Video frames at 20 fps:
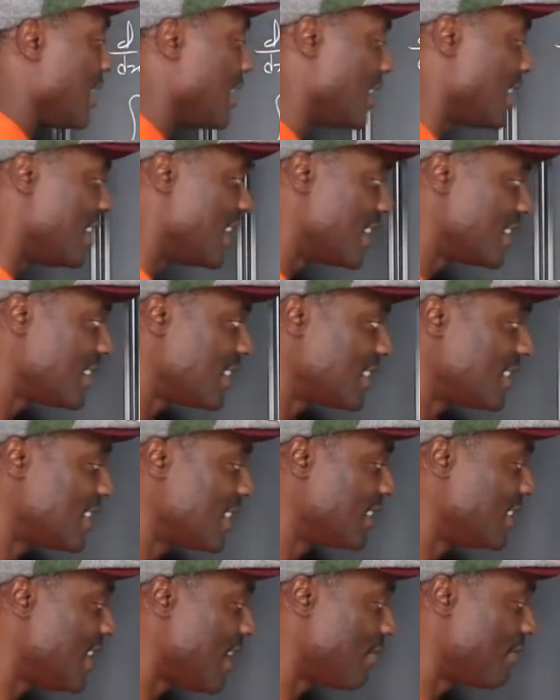This is
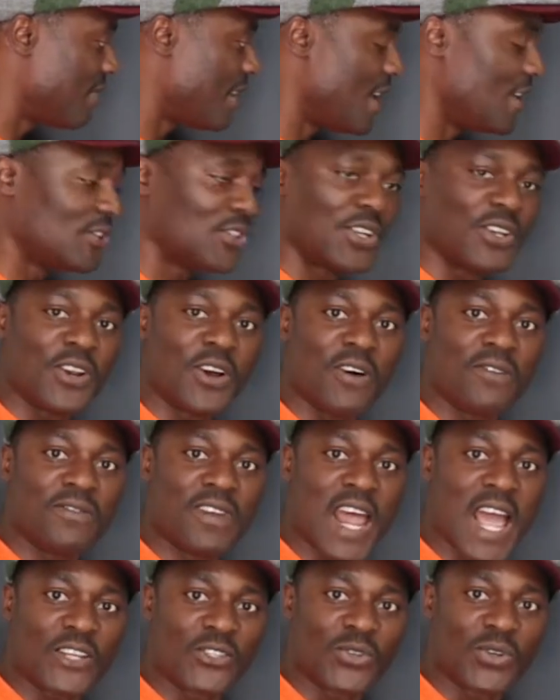the definition of
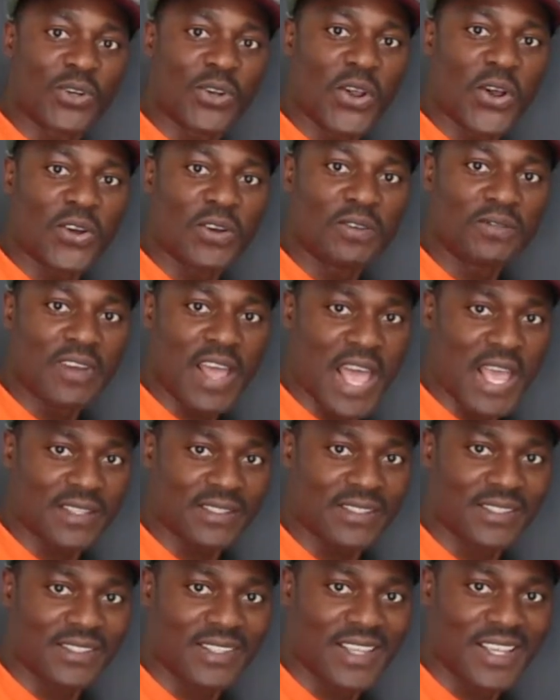natural log of
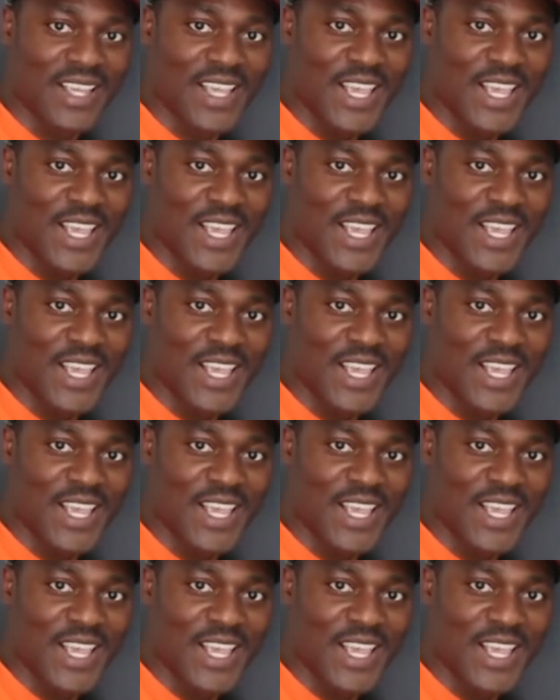x.